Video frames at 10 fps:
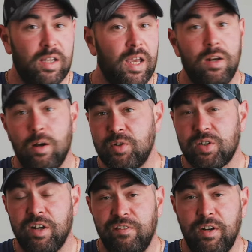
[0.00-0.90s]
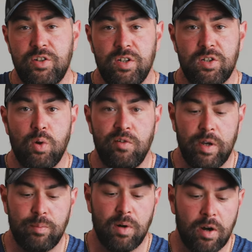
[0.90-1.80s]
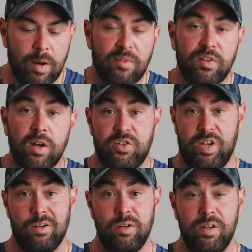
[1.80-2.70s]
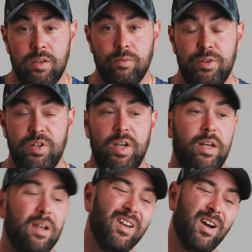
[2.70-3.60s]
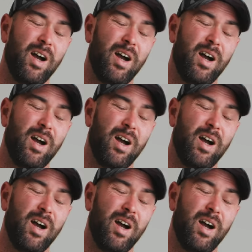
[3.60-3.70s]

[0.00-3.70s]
again, I'm just going to finish this 12-week program. I've kind of settled into the routine.